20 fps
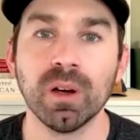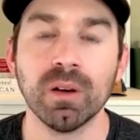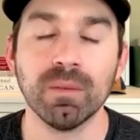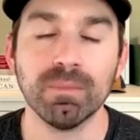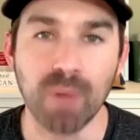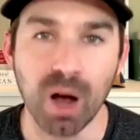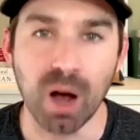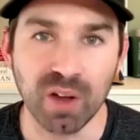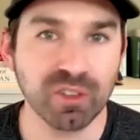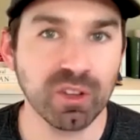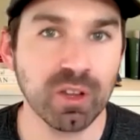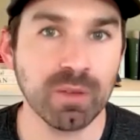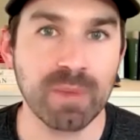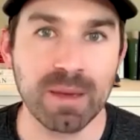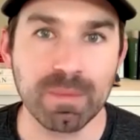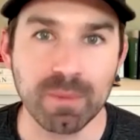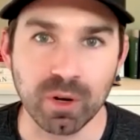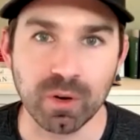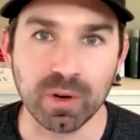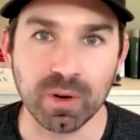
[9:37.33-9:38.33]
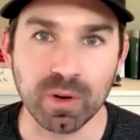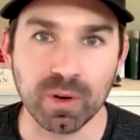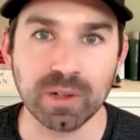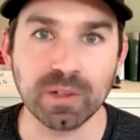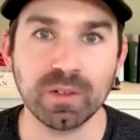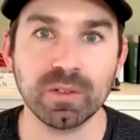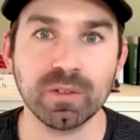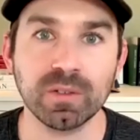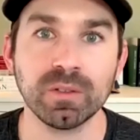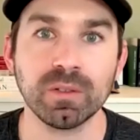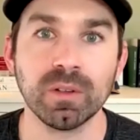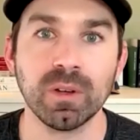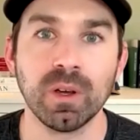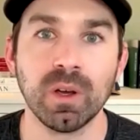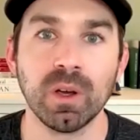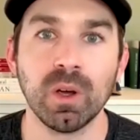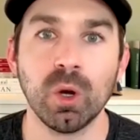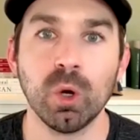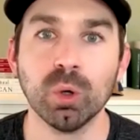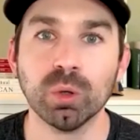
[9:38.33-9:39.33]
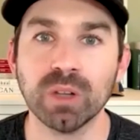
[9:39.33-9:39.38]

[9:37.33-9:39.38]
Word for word: Muslim immigrants who